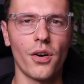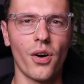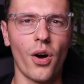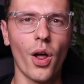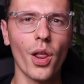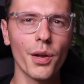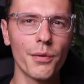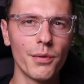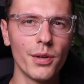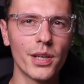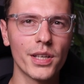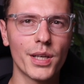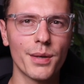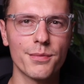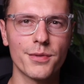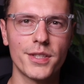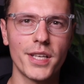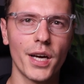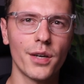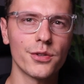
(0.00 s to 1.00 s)
All it really
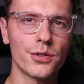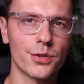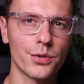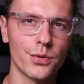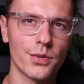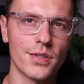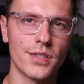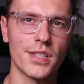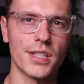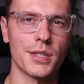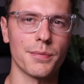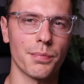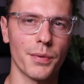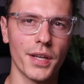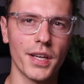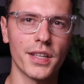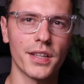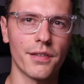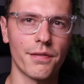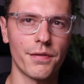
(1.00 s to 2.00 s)
comes down to is
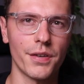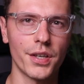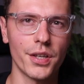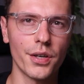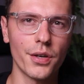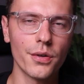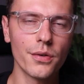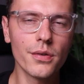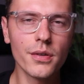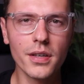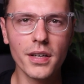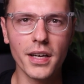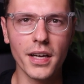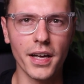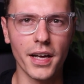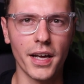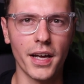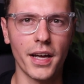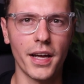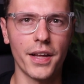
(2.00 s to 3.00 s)
displaying the video
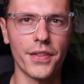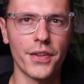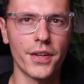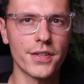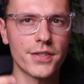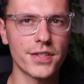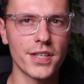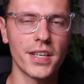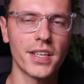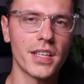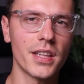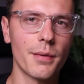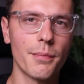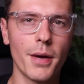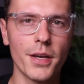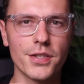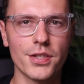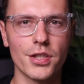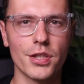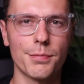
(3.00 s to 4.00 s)
and then sending the
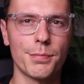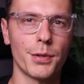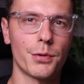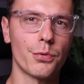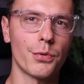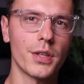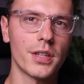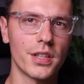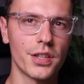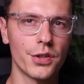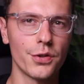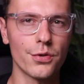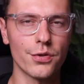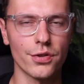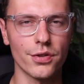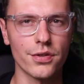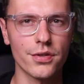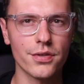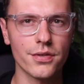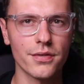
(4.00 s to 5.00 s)
message between the
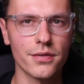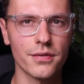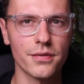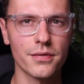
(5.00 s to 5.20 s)
users.